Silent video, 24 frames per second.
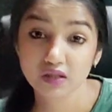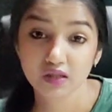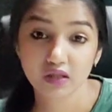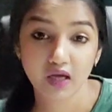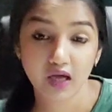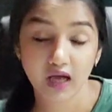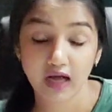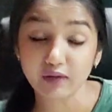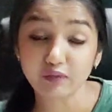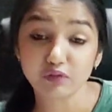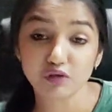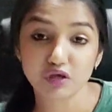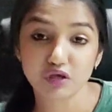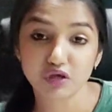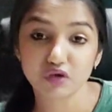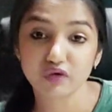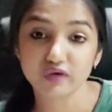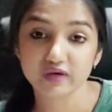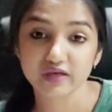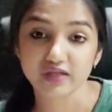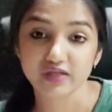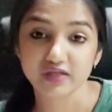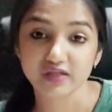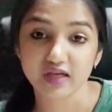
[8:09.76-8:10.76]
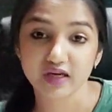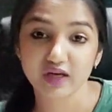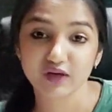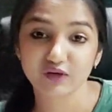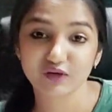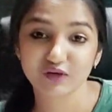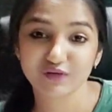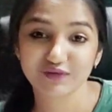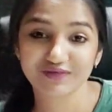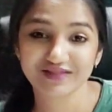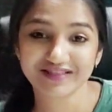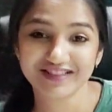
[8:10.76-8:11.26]
I'm curious now.
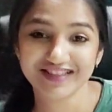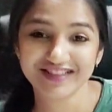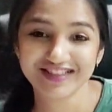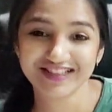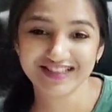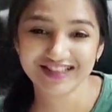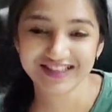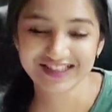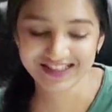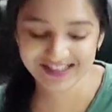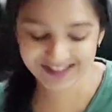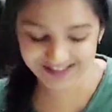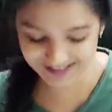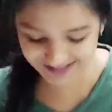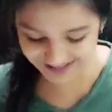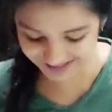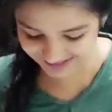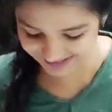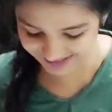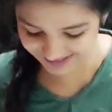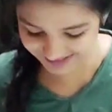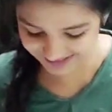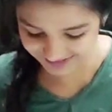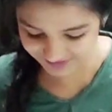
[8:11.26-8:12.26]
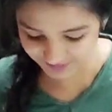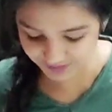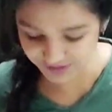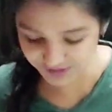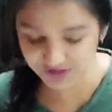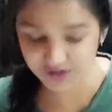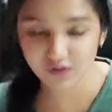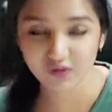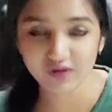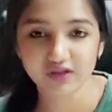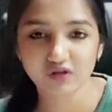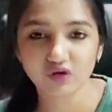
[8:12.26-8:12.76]
What's
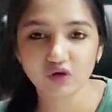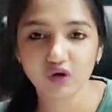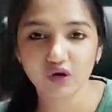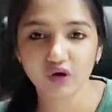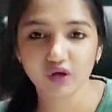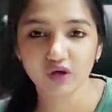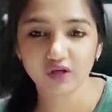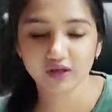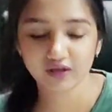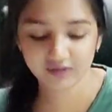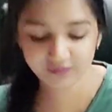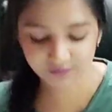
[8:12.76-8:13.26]
going on?